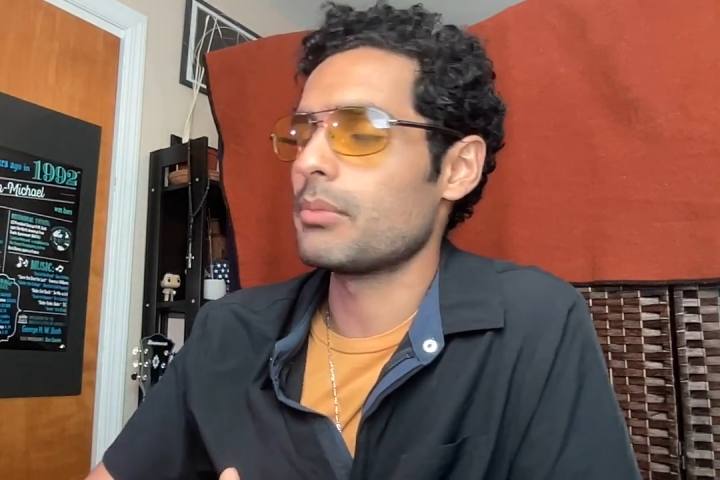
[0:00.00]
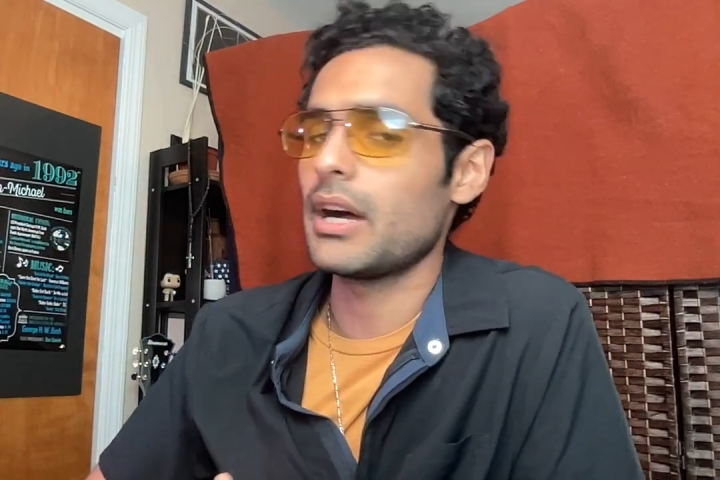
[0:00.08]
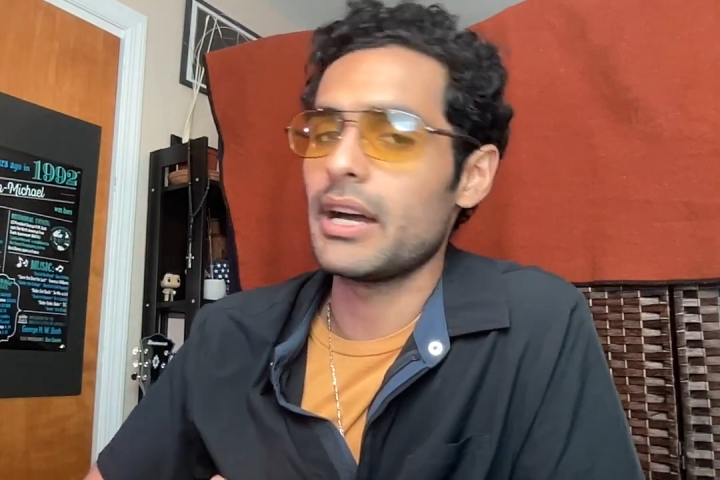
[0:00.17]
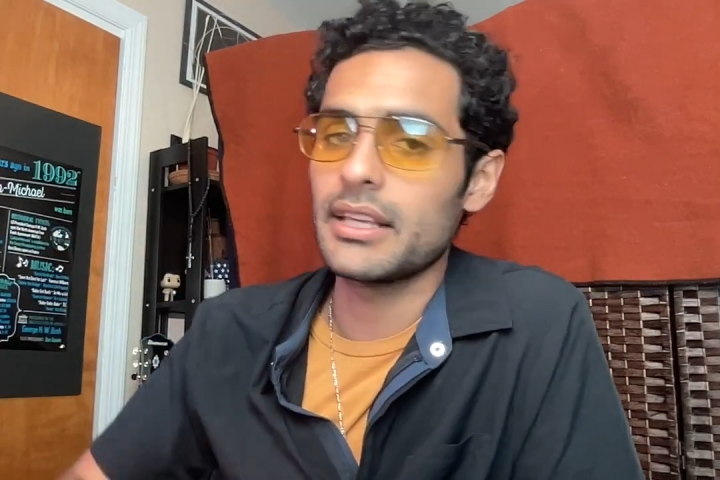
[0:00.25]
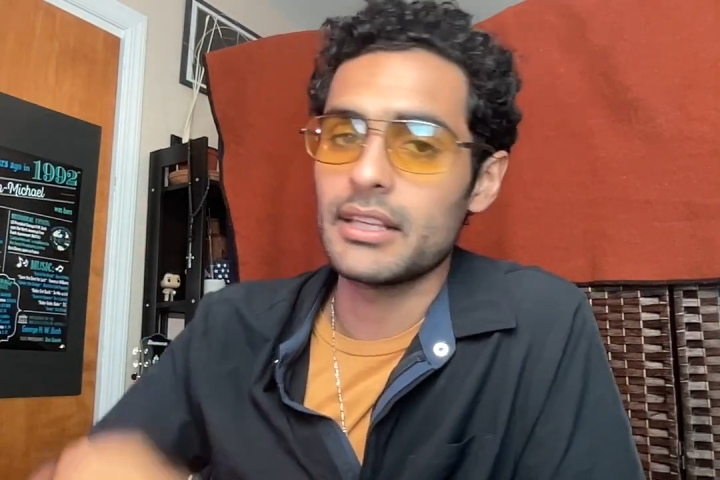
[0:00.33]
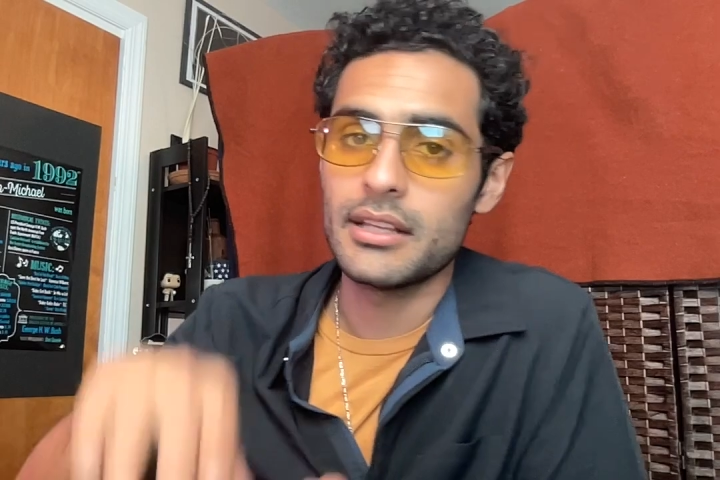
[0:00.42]

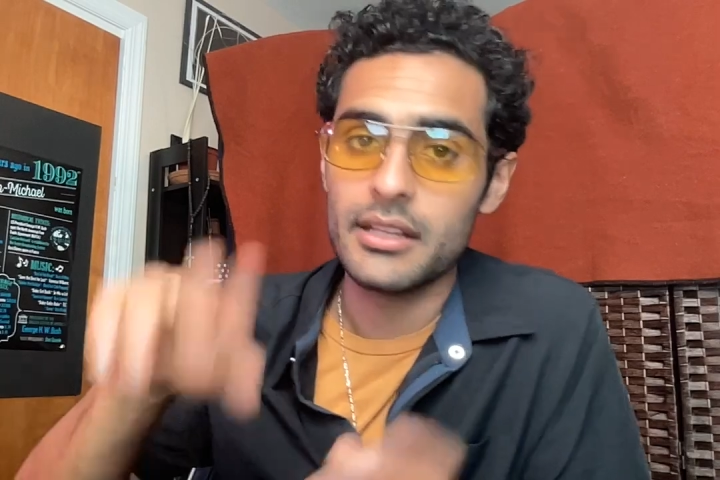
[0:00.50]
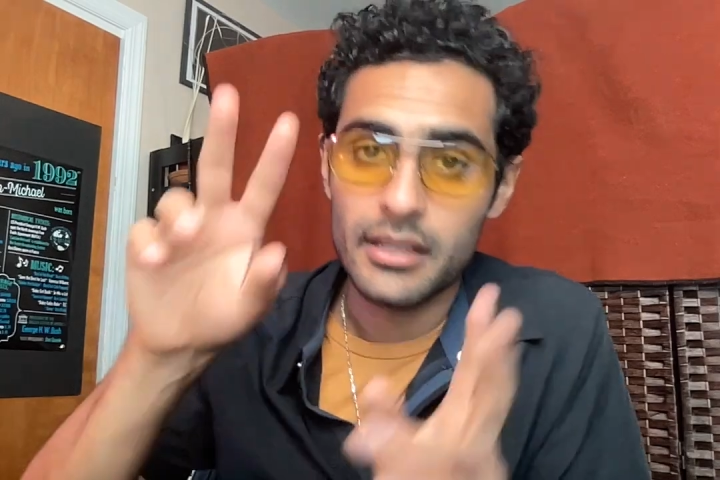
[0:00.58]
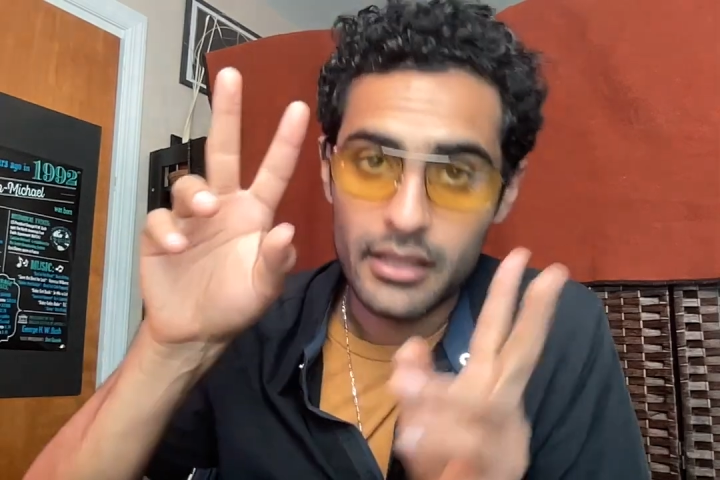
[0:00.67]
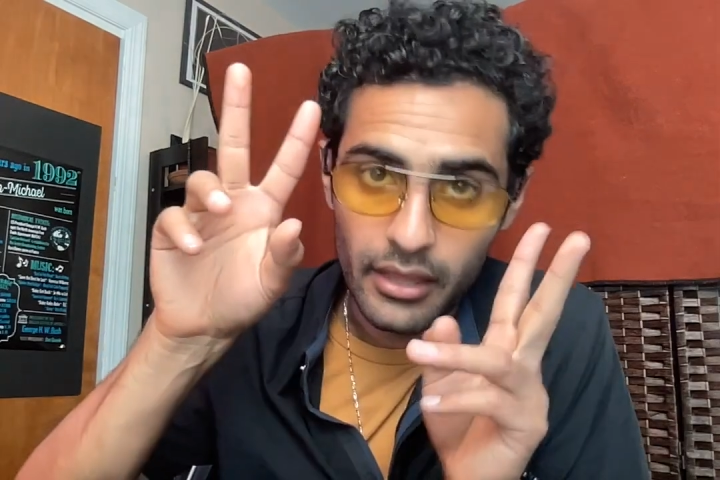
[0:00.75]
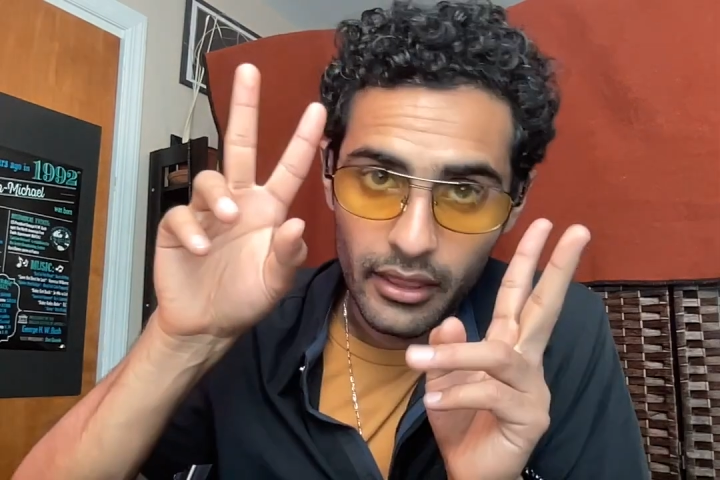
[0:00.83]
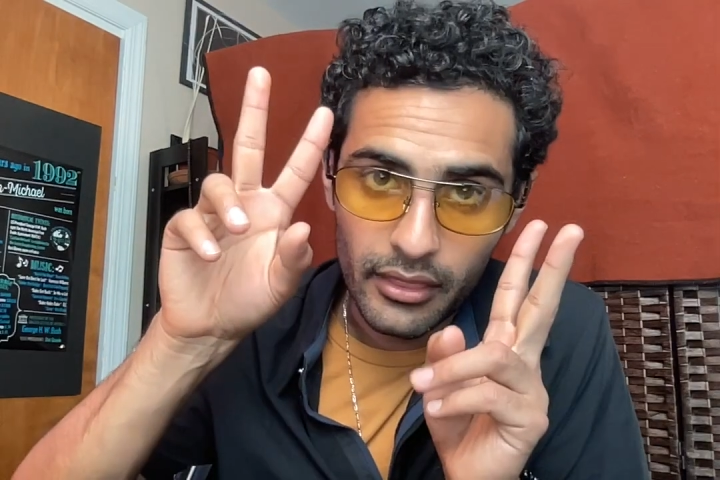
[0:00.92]
by
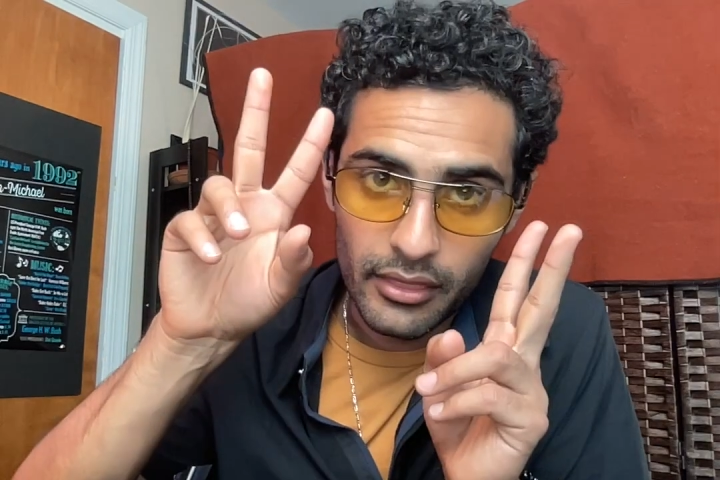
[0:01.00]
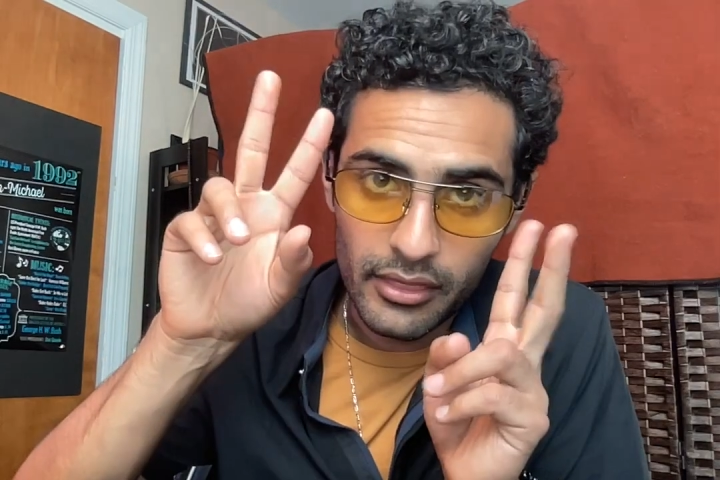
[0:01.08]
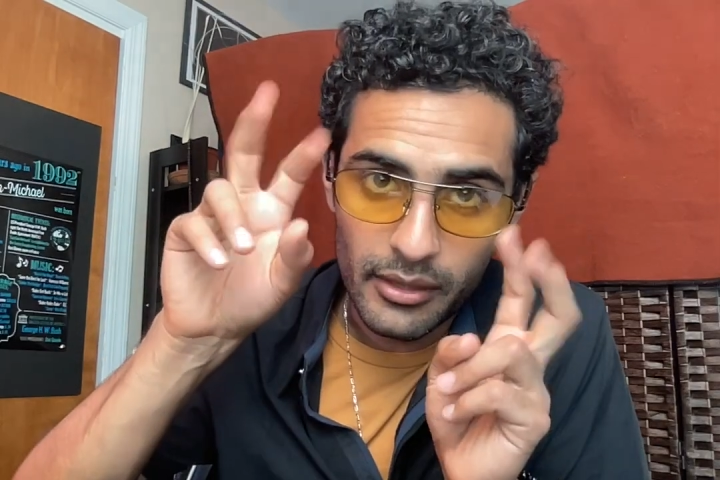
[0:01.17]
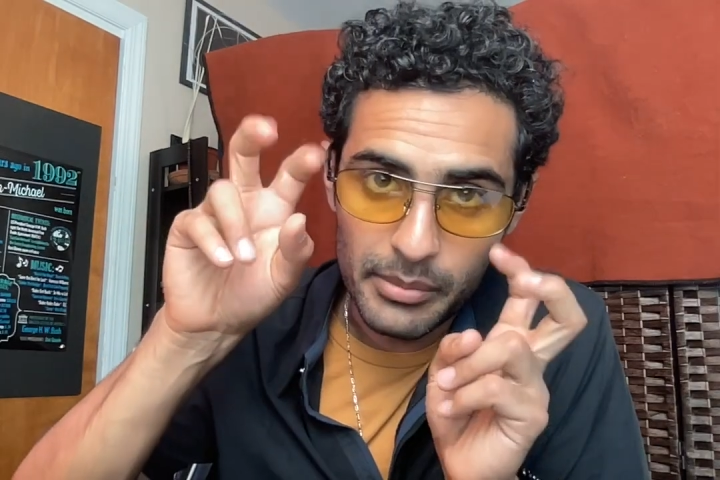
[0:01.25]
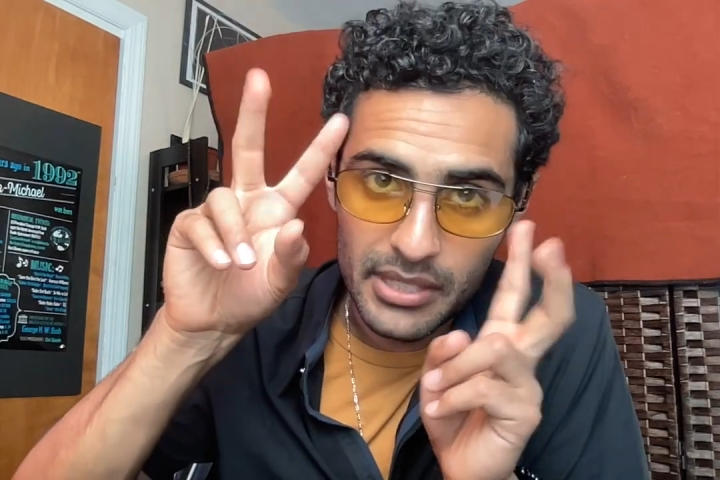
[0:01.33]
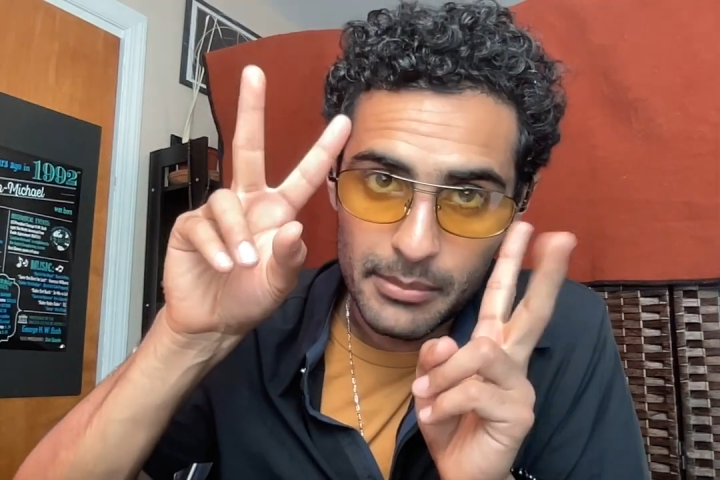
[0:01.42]

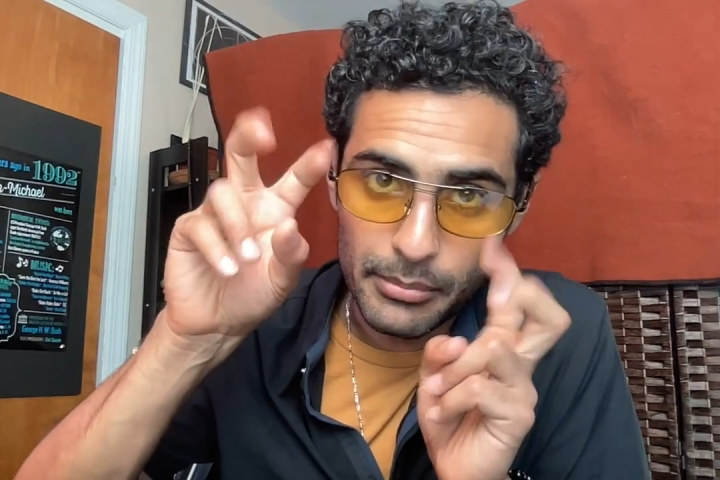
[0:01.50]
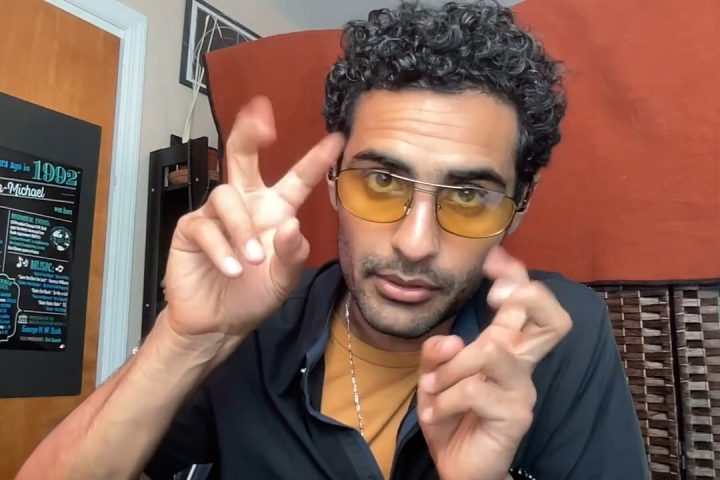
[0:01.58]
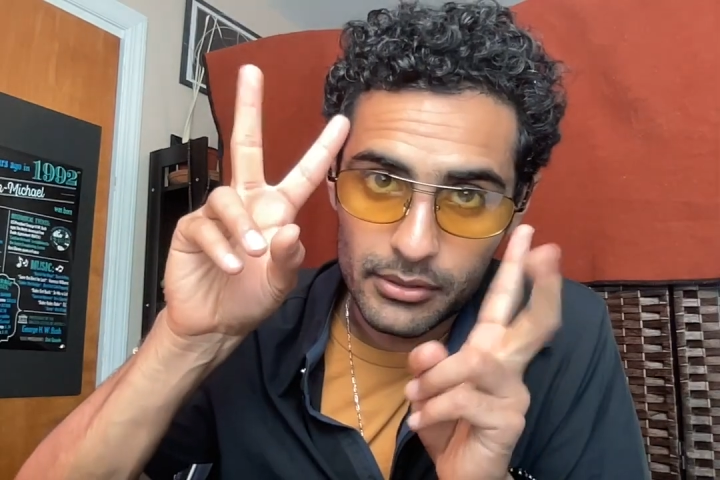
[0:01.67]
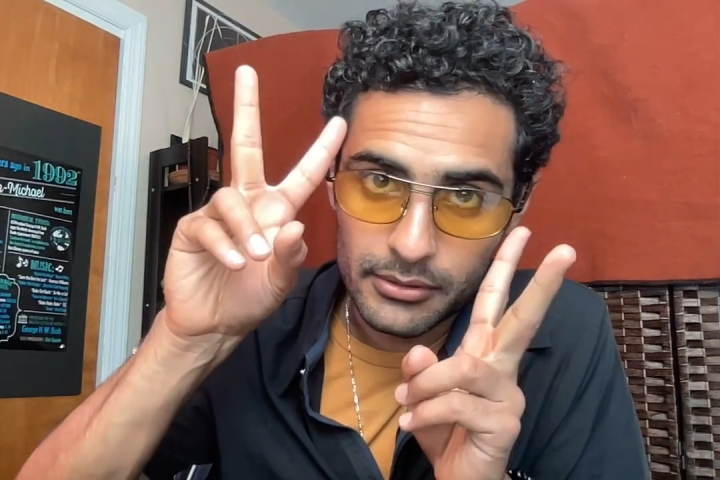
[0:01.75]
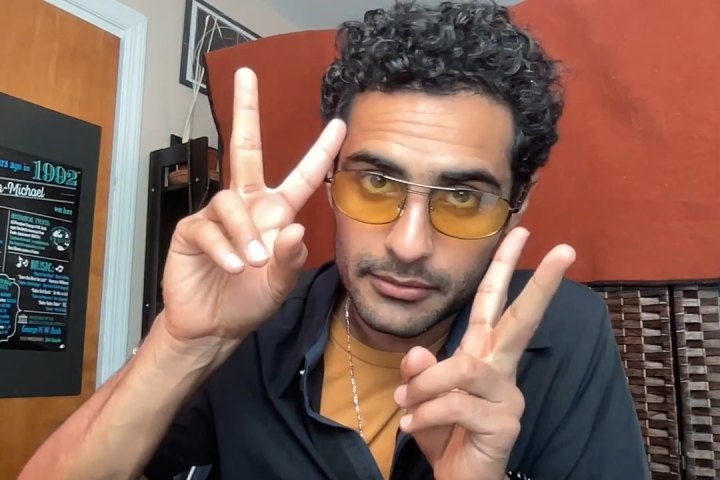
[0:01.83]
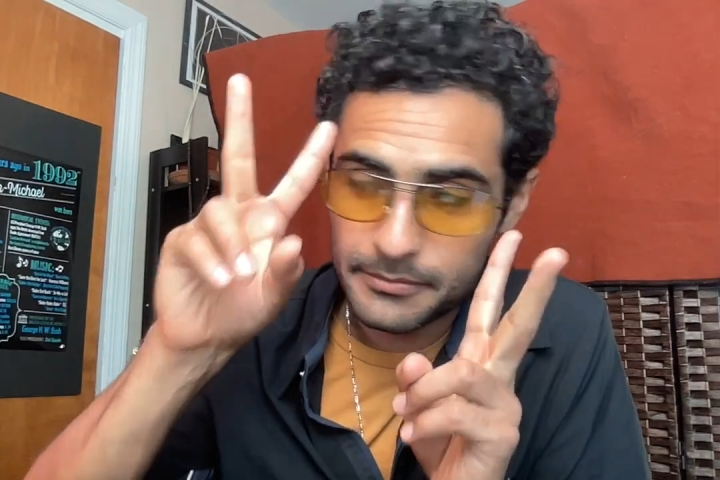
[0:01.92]
the people.